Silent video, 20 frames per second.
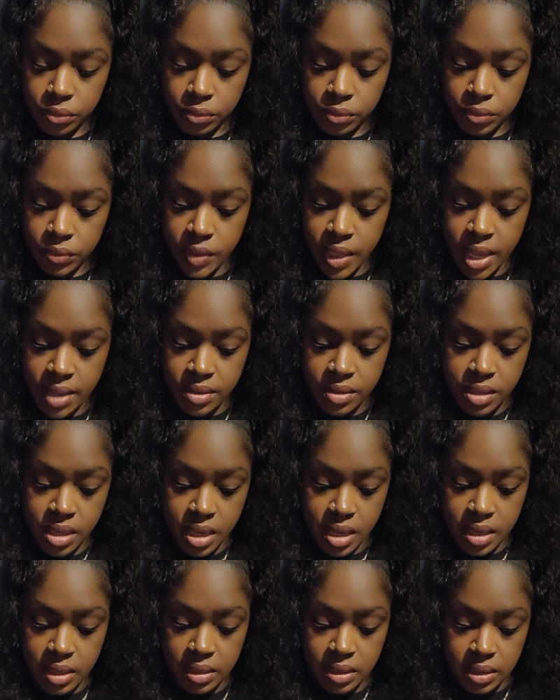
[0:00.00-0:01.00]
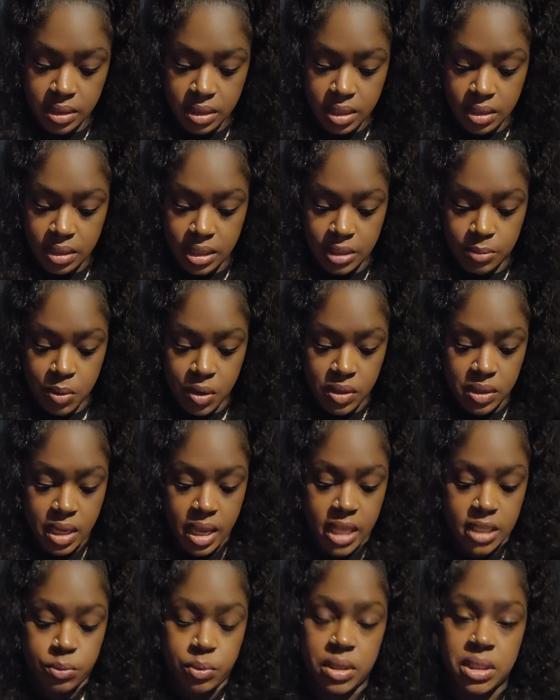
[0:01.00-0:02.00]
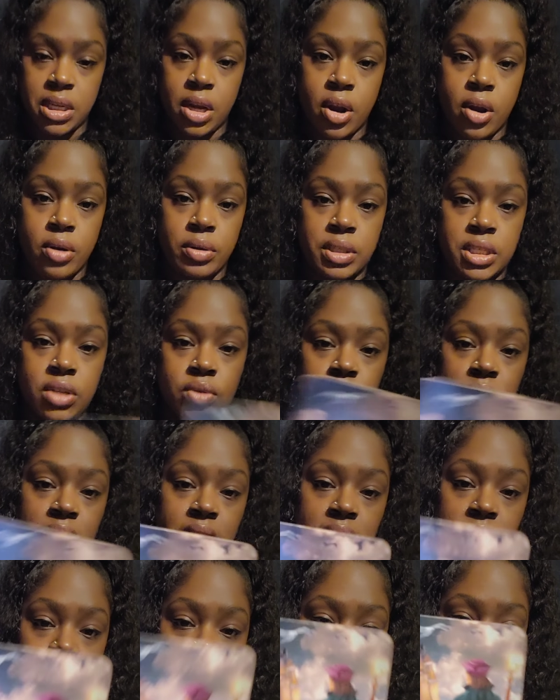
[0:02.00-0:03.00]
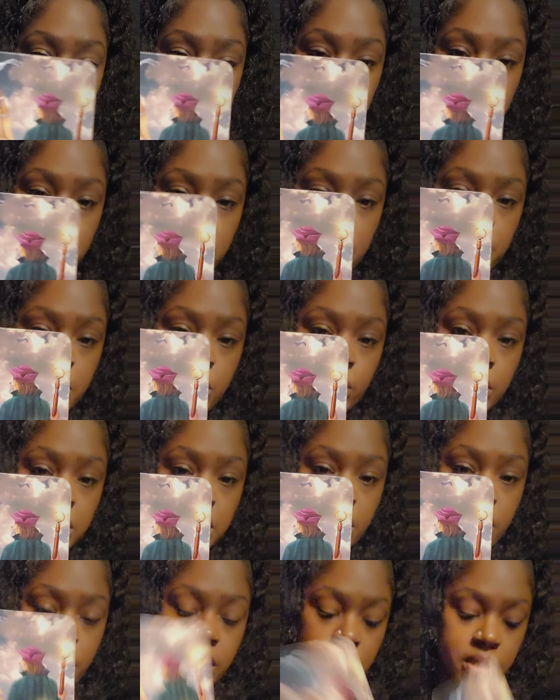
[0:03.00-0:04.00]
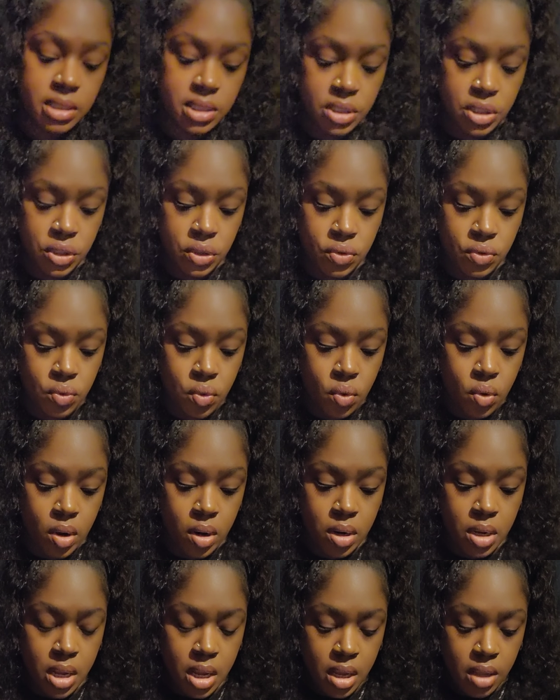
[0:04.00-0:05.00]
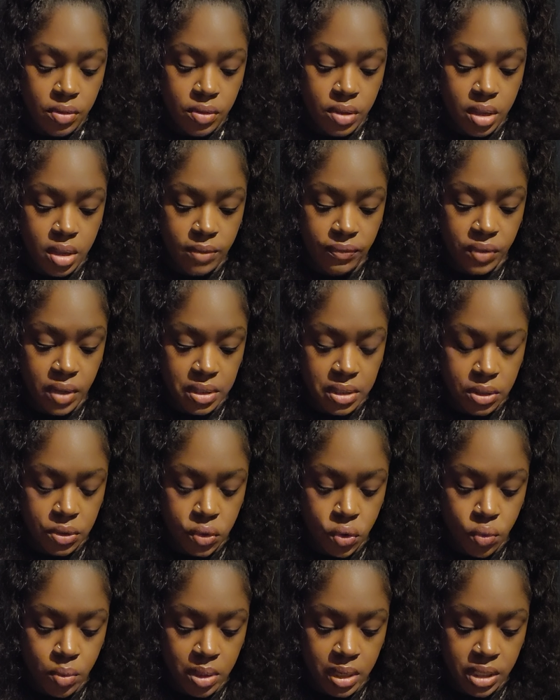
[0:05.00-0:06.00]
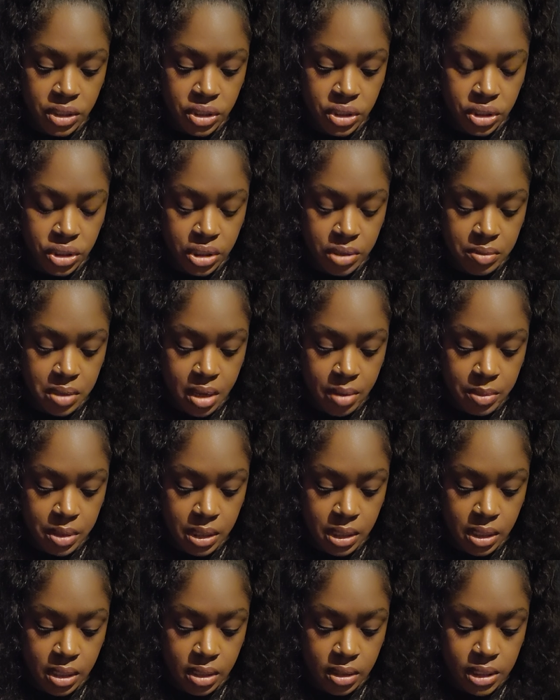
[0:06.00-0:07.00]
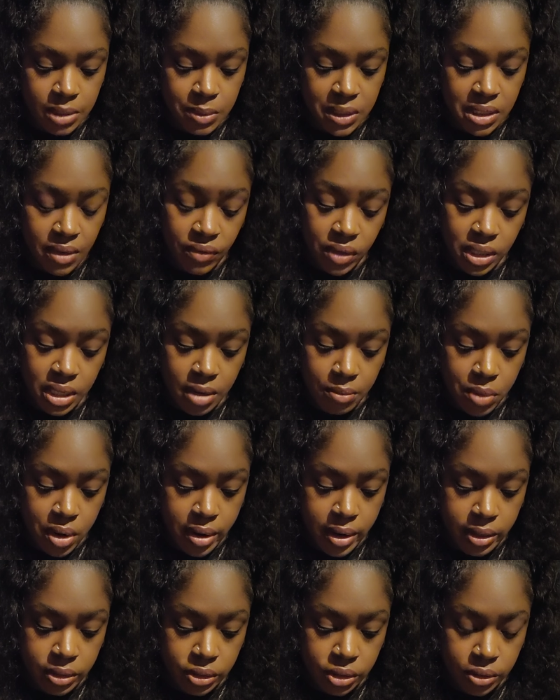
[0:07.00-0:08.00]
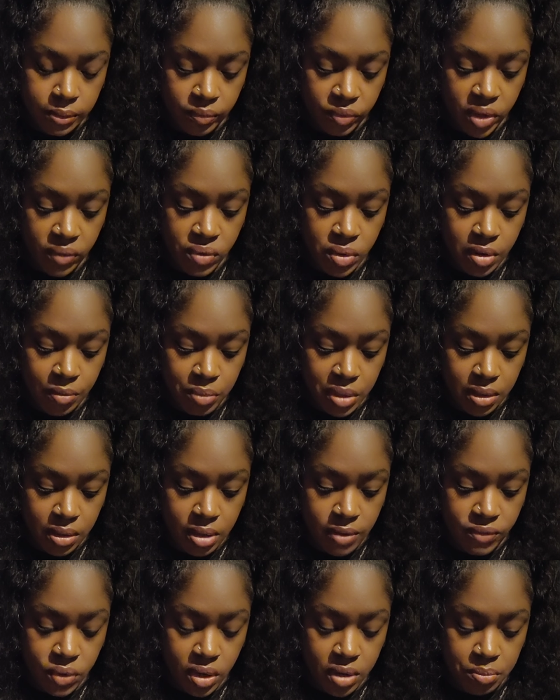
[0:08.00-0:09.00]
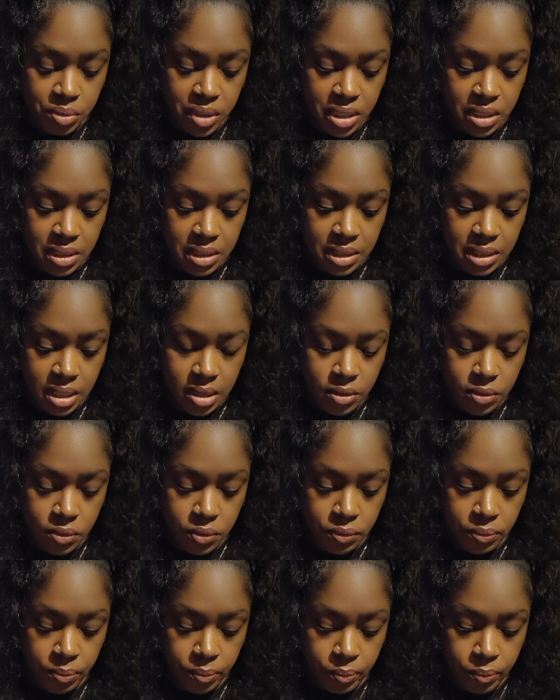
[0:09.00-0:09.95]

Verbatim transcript: that things that this person has returned to you because it's like the ship could be returning to you or if there's a new relationship coming in specifically in March if you if you're completely single